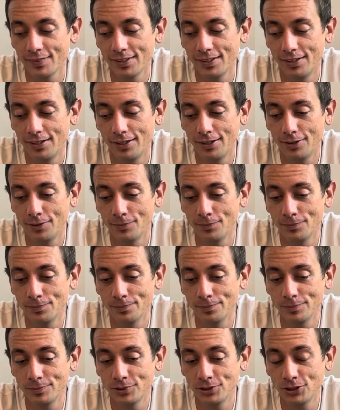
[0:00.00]

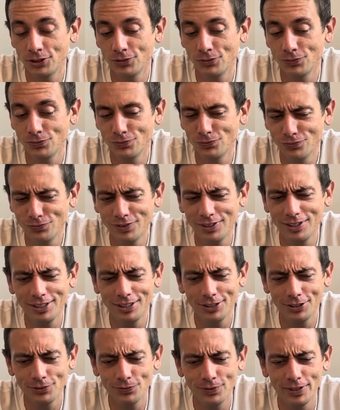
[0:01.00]
So really
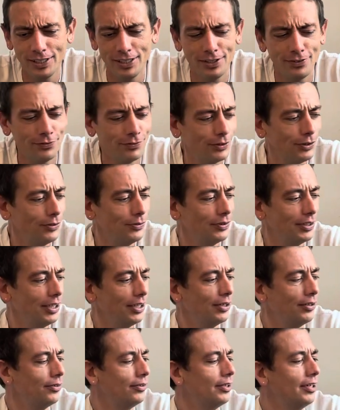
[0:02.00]
good reading for you,
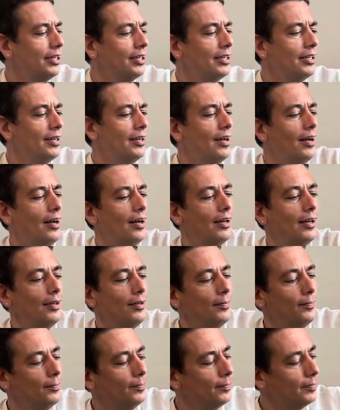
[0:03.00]
Leo.
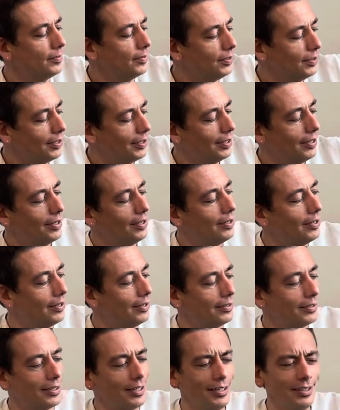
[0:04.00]

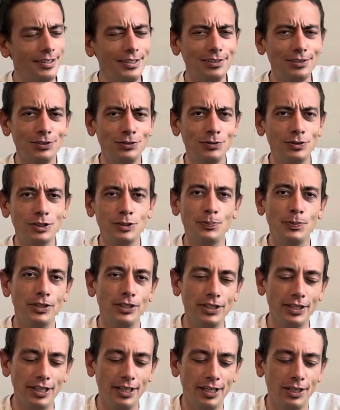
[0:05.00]
Got these new
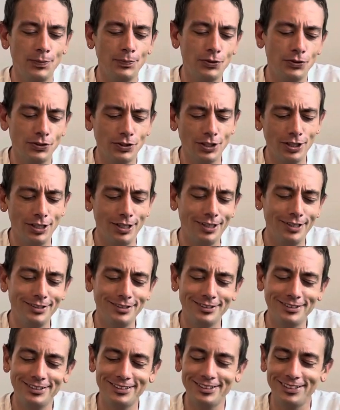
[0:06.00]
spirit animal
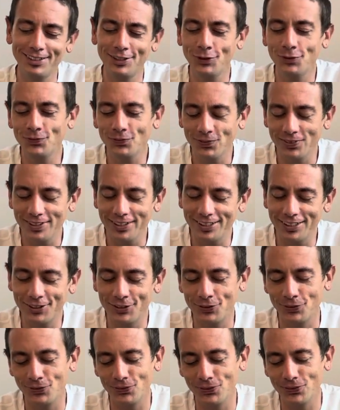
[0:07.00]
cards. They're really
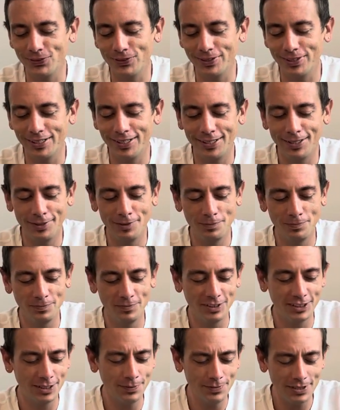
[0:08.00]
cool.
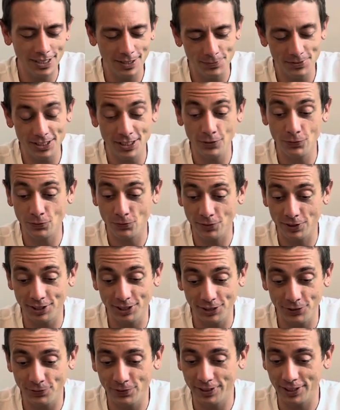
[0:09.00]
Sometimes they
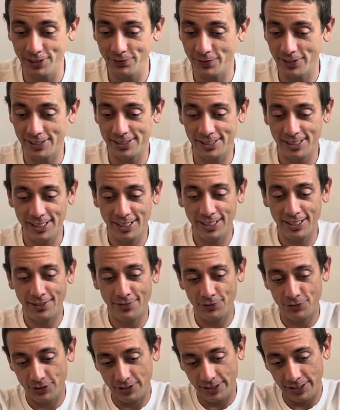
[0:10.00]
really resonate
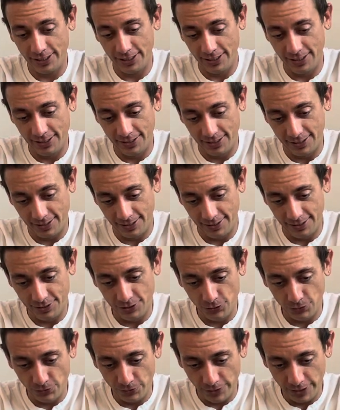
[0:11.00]
after I
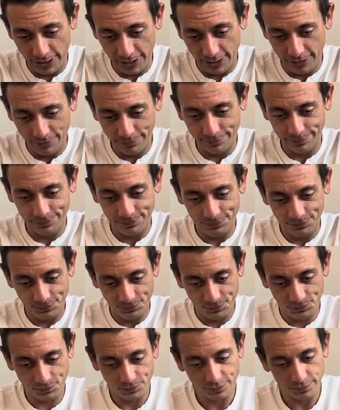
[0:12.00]
do a reading.
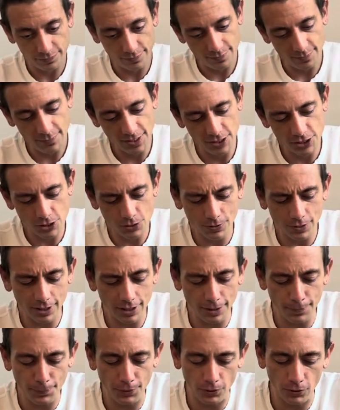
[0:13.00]
So we're
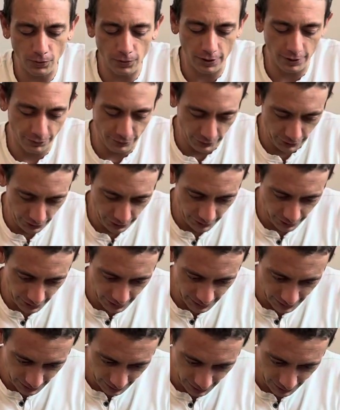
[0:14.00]
gonna pull one for you
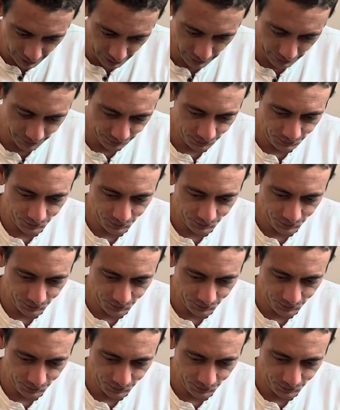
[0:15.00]
guys, Leo,